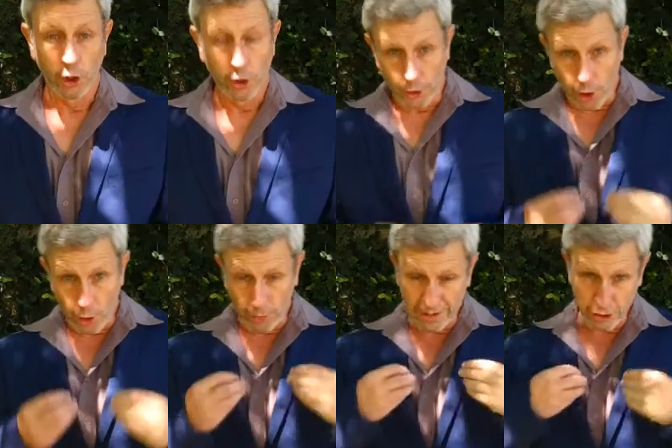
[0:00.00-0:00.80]

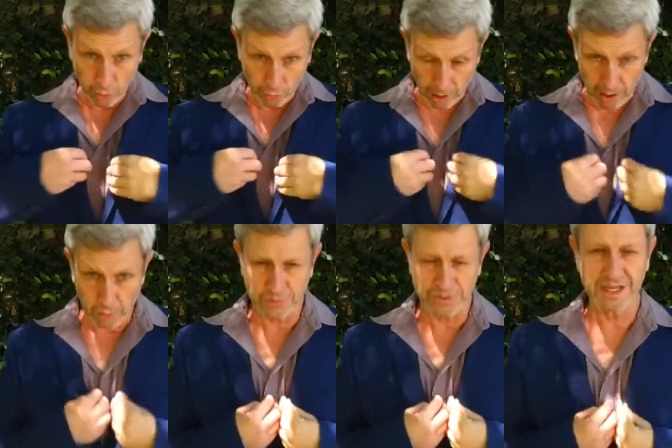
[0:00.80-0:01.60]
Knowing your
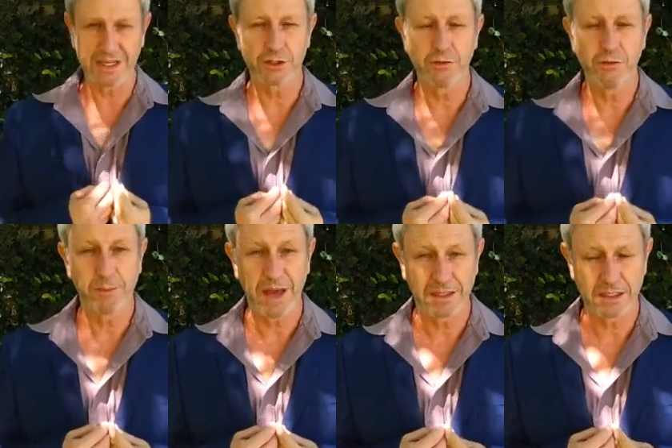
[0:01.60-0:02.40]
own sensory
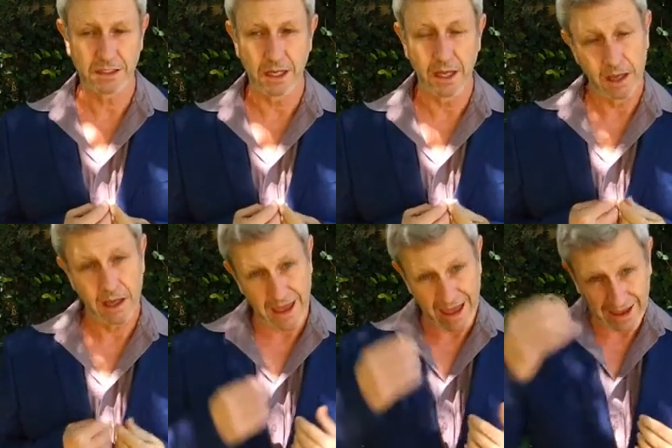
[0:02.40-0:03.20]
pattern
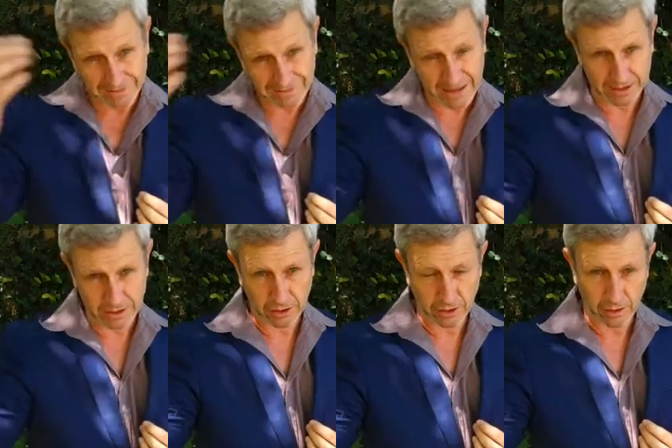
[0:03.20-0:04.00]
and that
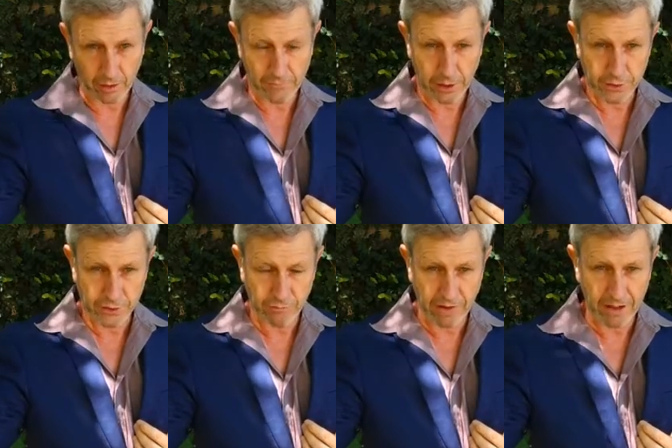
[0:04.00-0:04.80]
of those
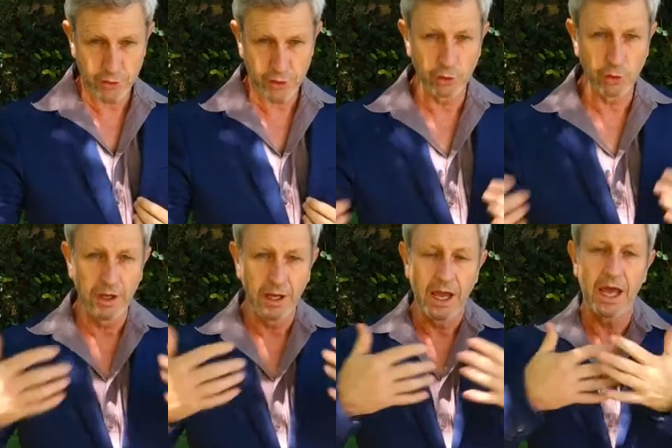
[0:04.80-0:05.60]
around you
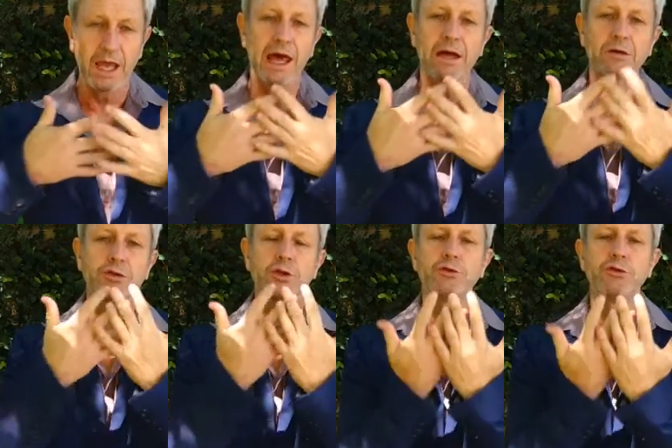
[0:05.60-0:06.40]
allows
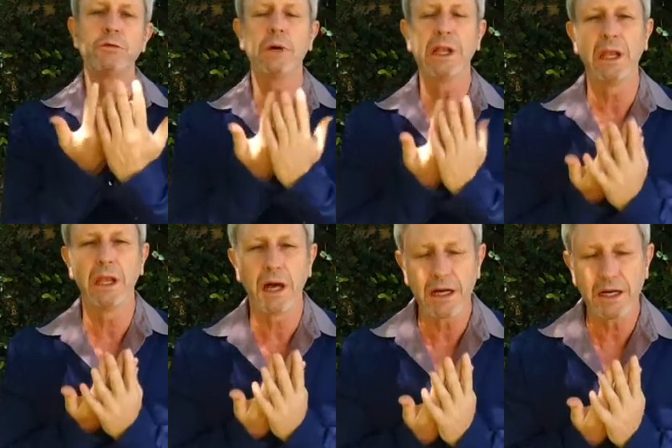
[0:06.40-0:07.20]
you to
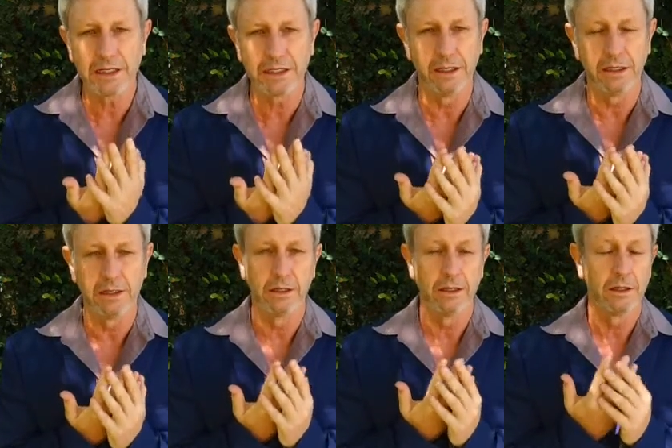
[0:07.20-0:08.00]
align
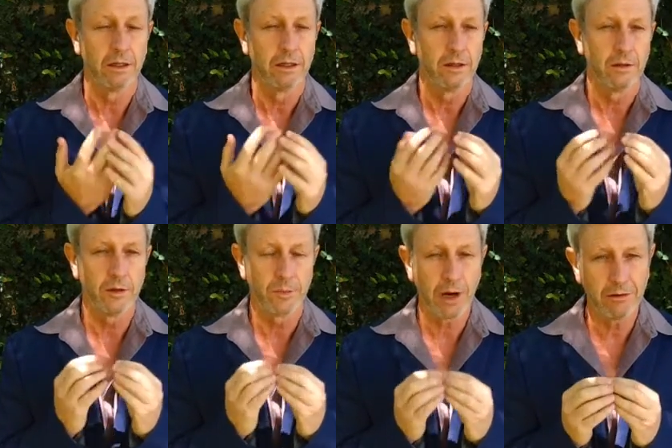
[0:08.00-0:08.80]
the
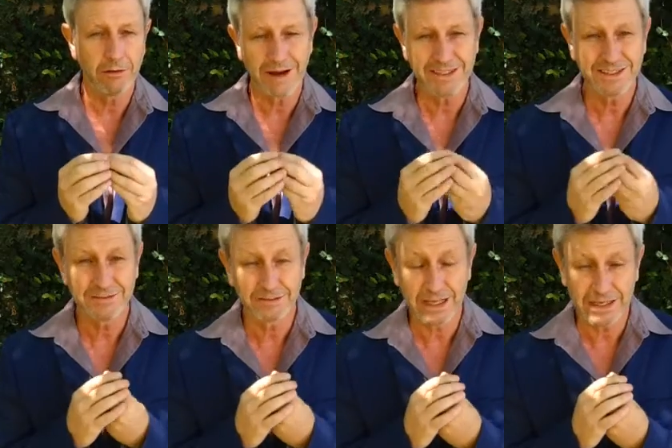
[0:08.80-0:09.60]

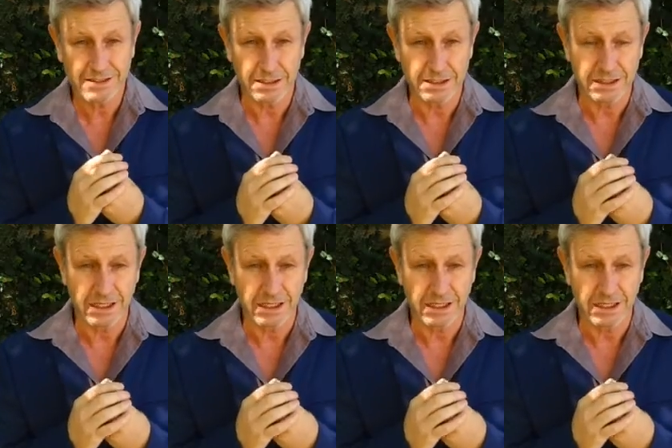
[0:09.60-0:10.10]
polarizing lenses,